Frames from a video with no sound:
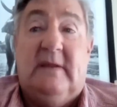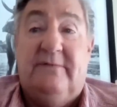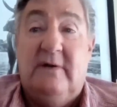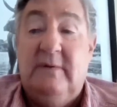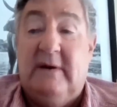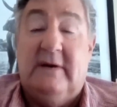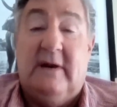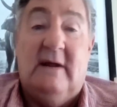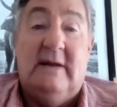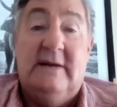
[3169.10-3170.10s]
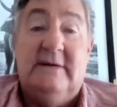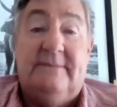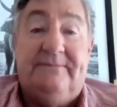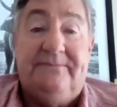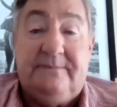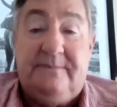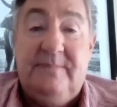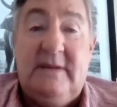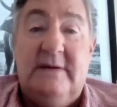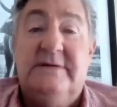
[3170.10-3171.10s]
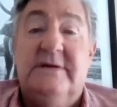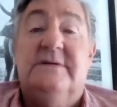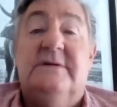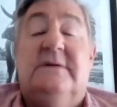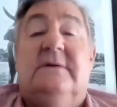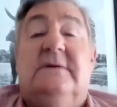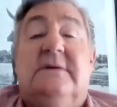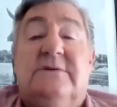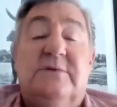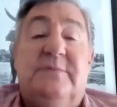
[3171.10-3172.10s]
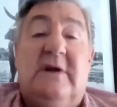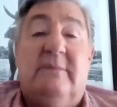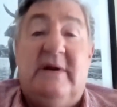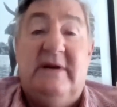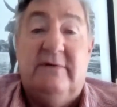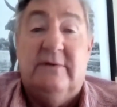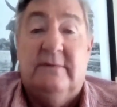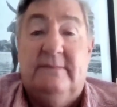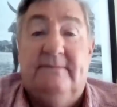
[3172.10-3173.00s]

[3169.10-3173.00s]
He phoned me back an hour later. He says, Salisbury don't believe you.